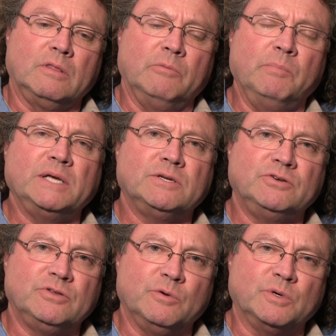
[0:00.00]
the
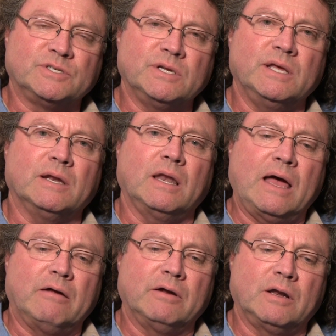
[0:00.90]
message that was sent
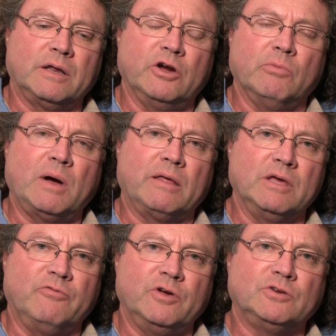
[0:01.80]
loud and clear by
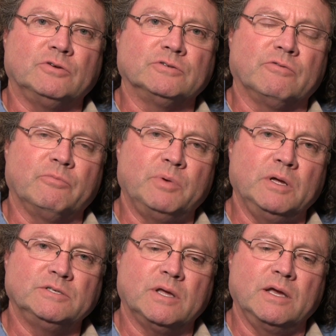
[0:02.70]
the officials of the
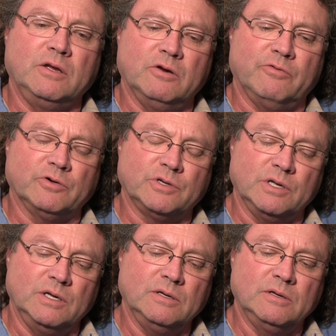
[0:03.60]
Penn State
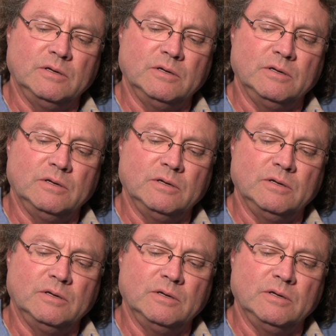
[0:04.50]
University